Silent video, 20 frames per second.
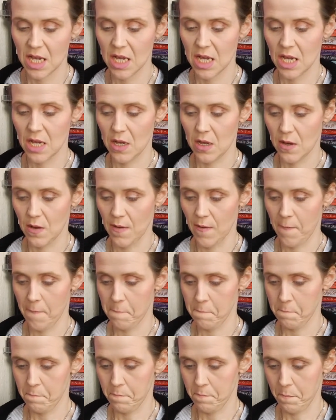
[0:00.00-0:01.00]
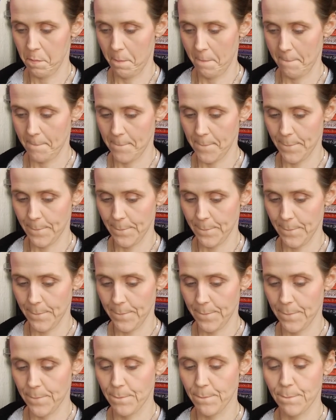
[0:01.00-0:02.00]

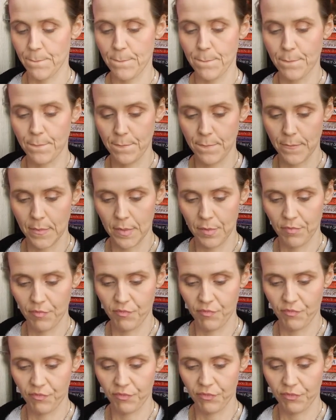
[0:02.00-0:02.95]
No one is speaking in this clip.